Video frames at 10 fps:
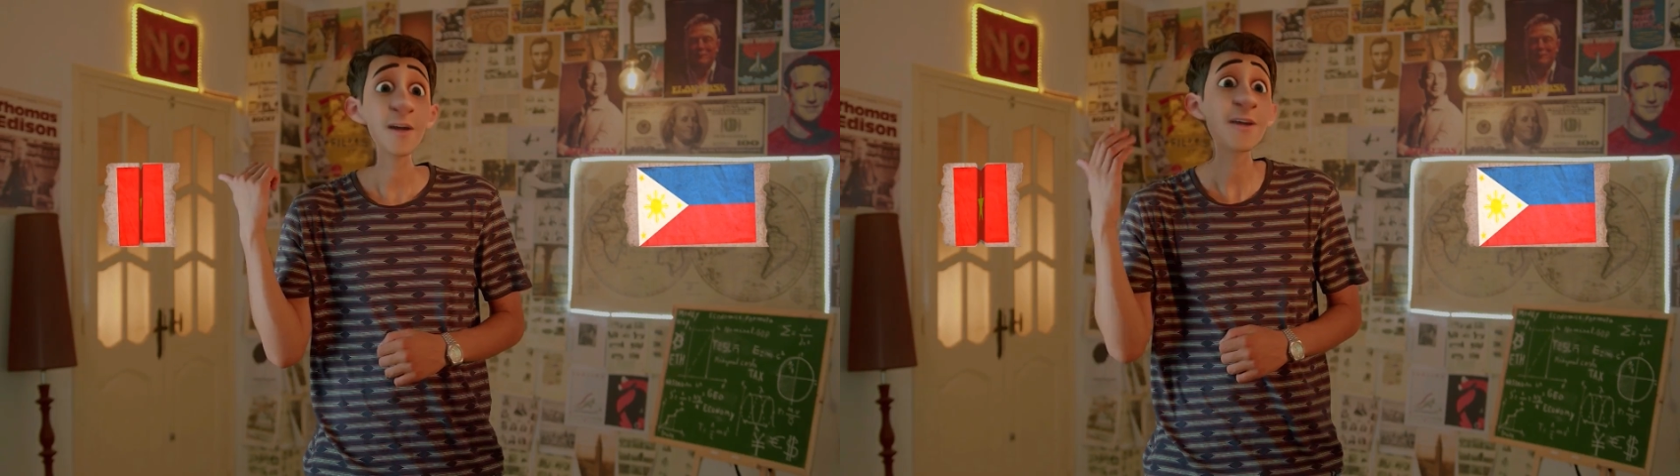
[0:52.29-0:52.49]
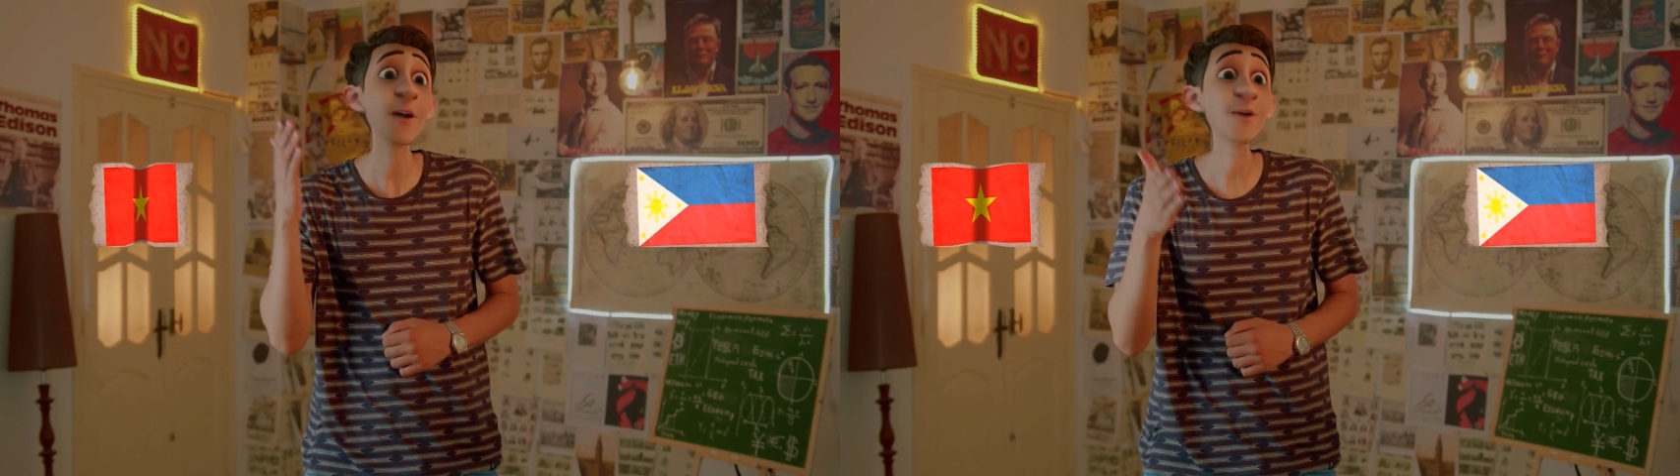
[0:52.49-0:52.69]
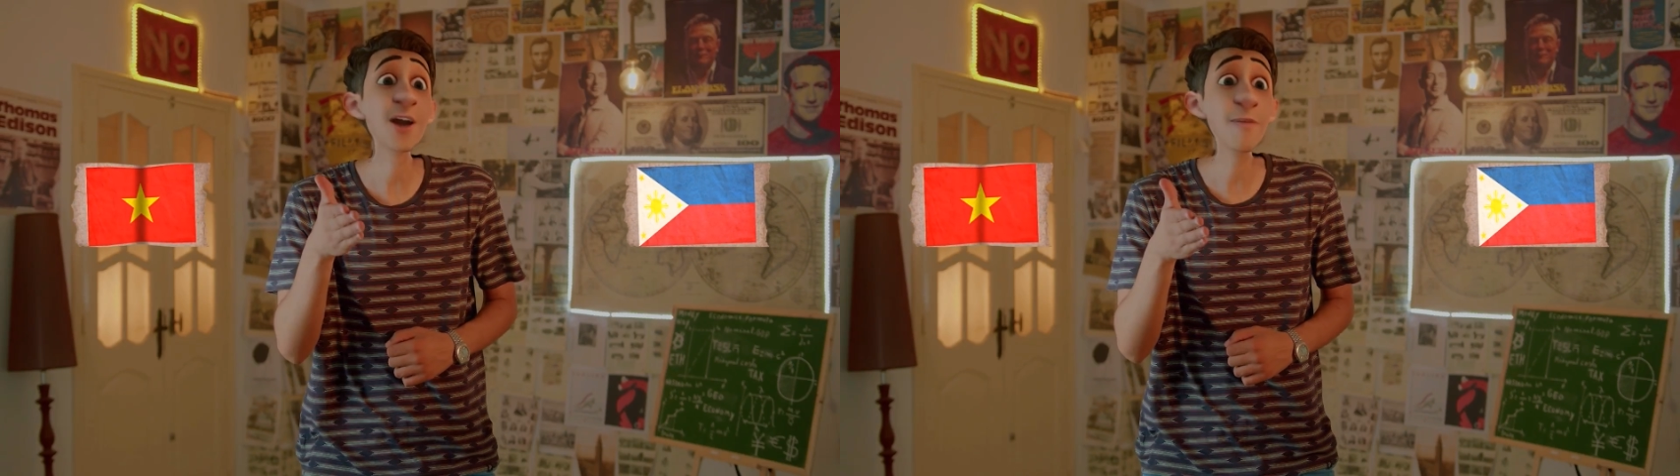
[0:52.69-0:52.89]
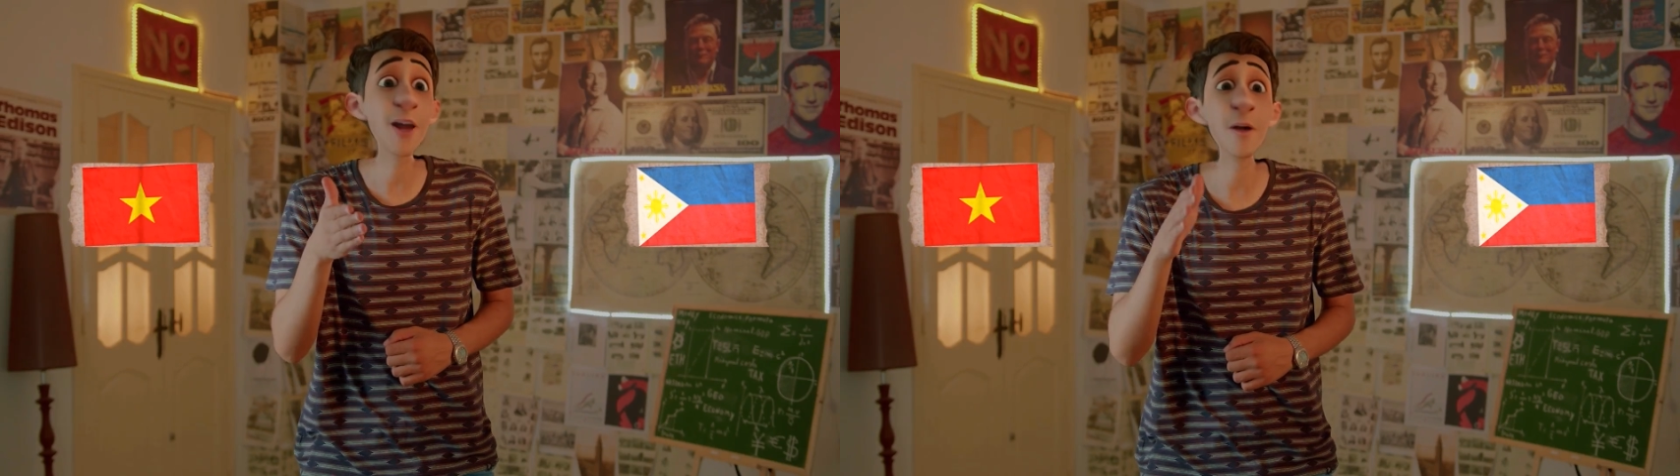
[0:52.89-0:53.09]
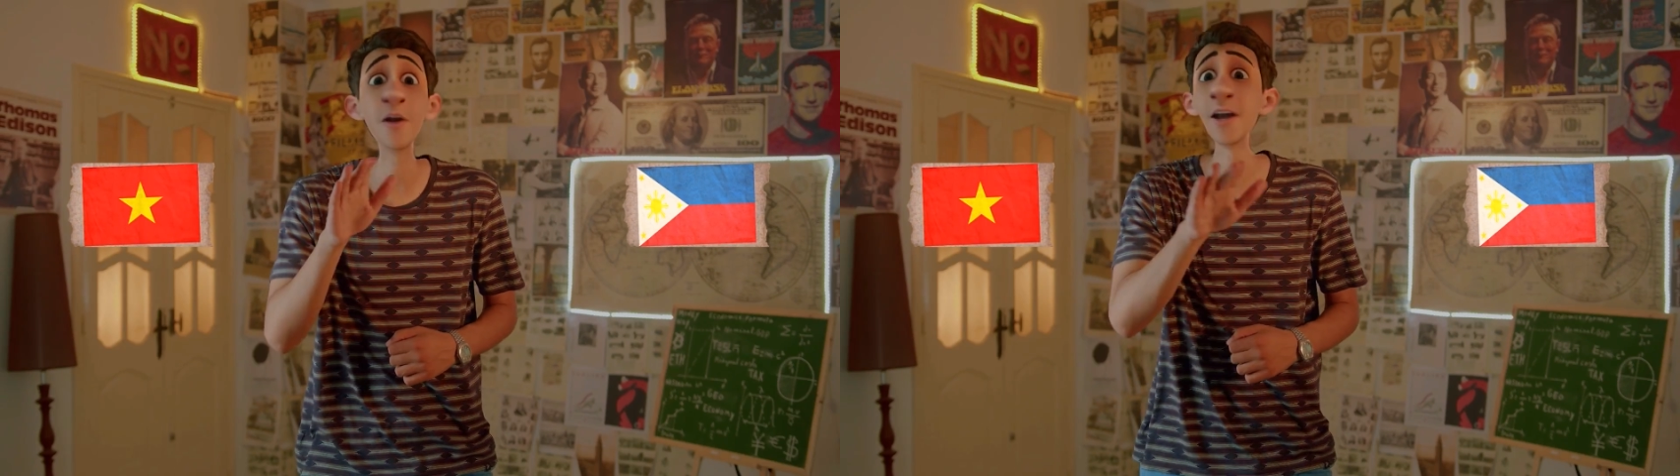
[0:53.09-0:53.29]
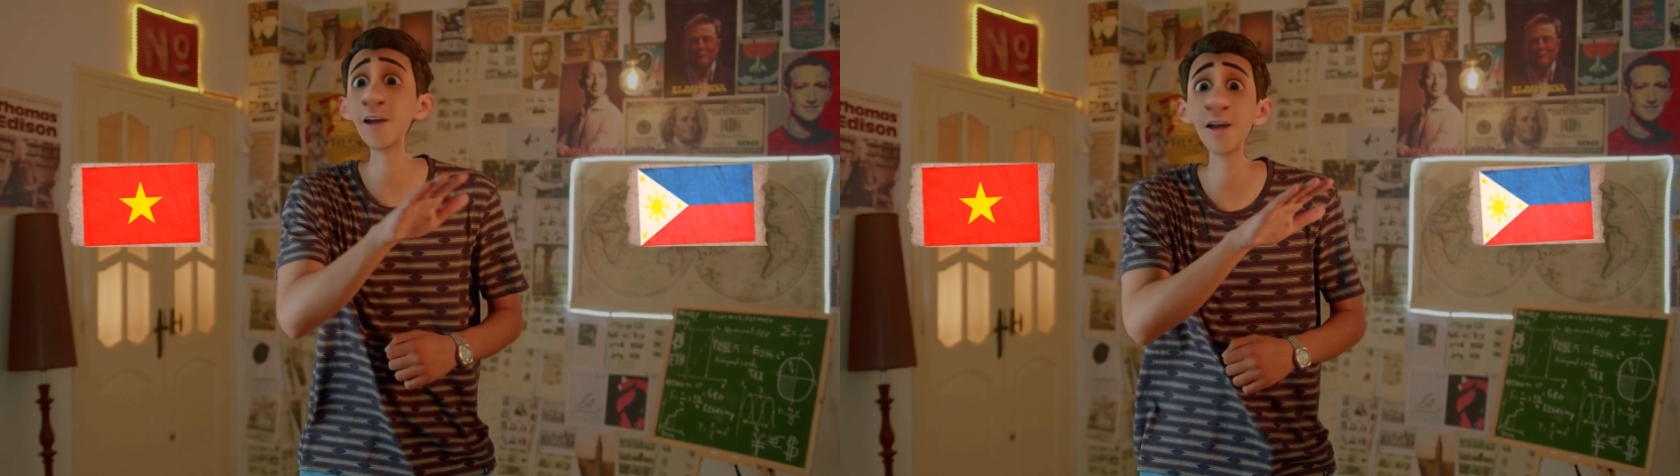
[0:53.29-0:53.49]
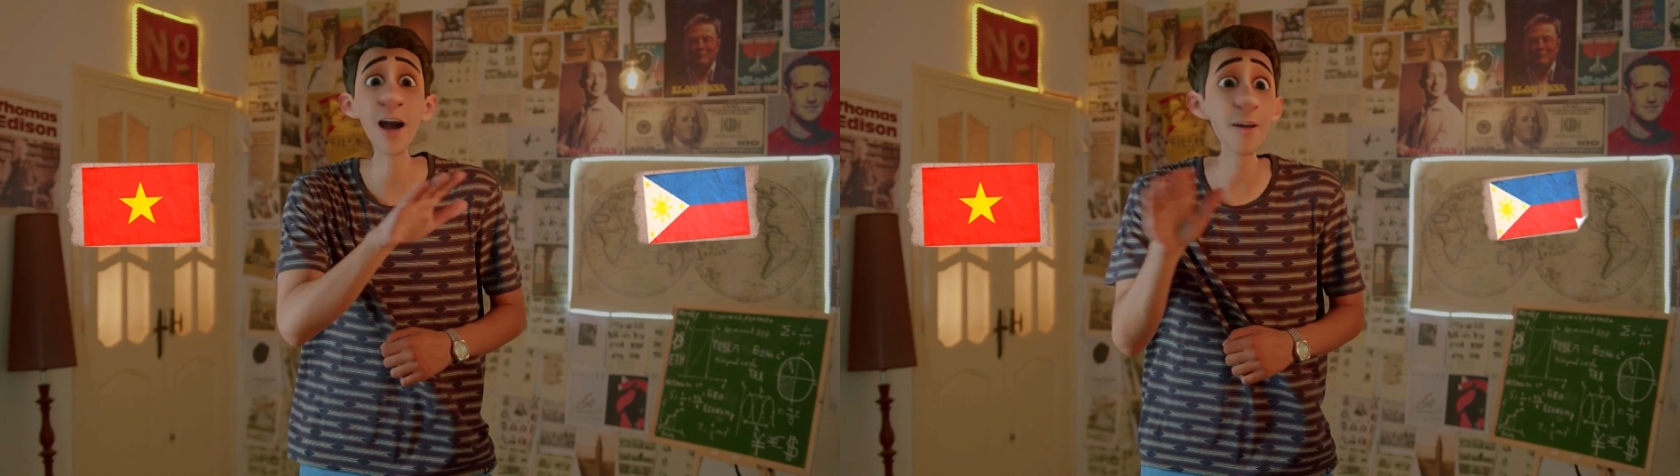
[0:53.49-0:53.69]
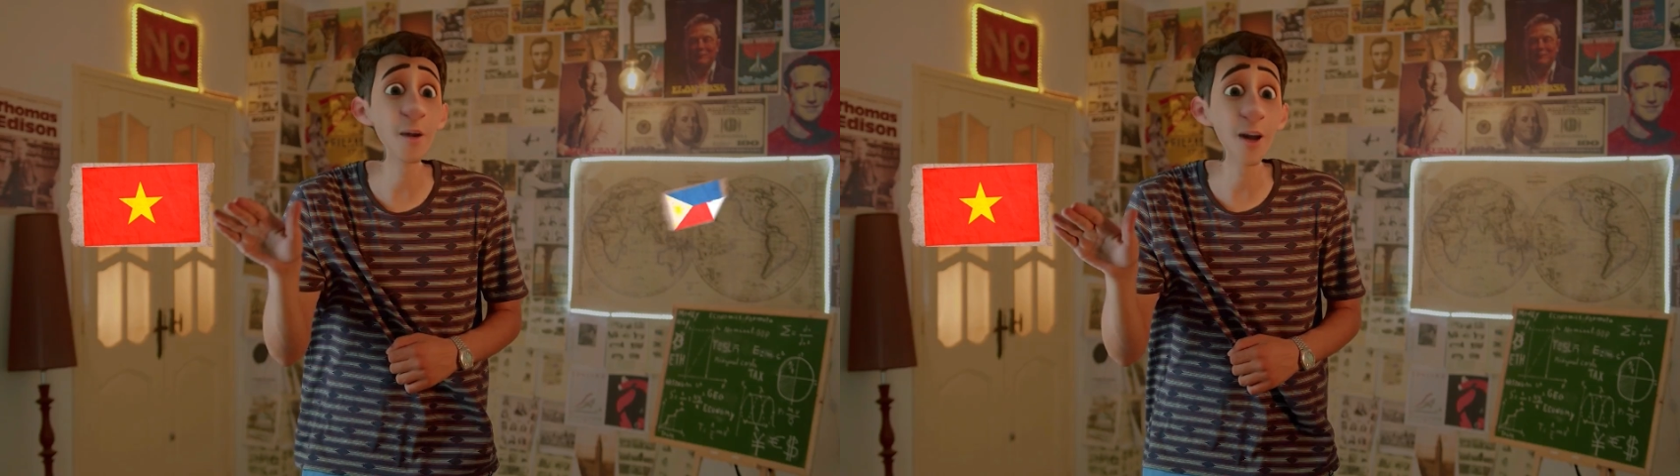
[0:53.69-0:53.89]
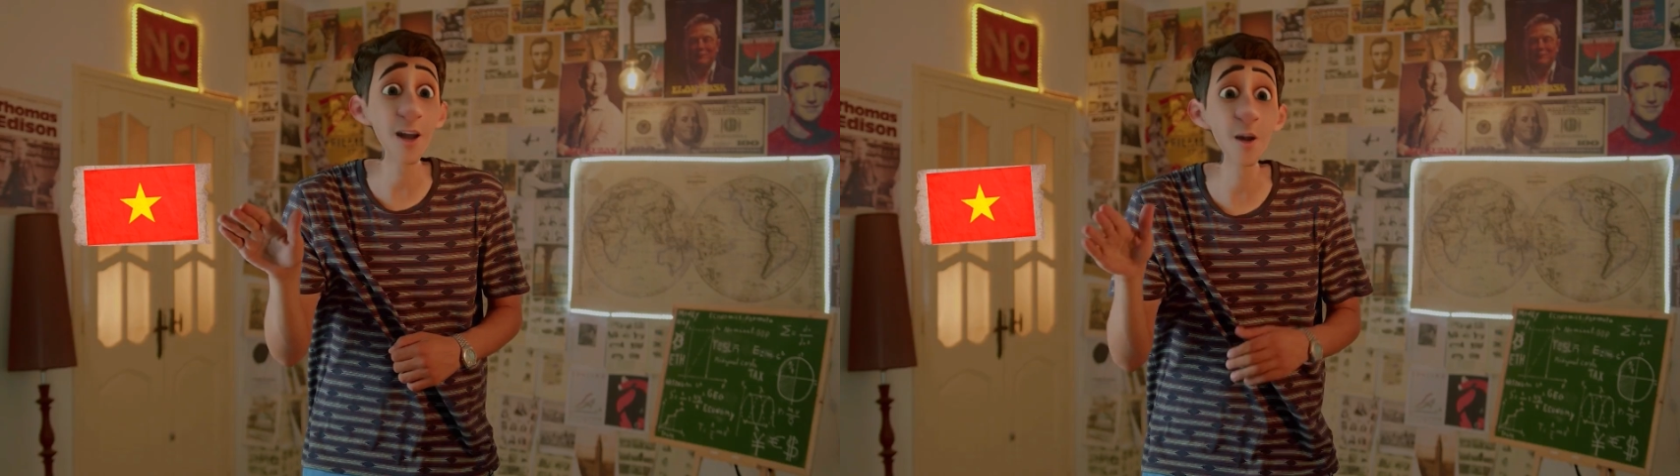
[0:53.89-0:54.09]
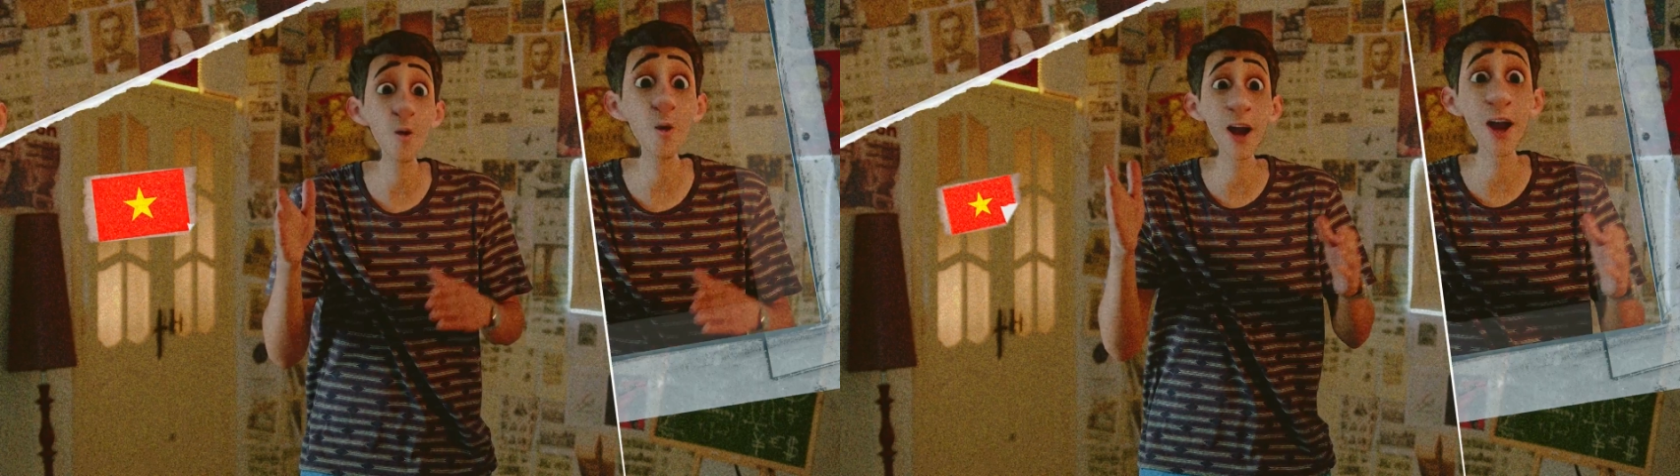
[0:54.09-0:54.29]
So cheap labor is not the reason why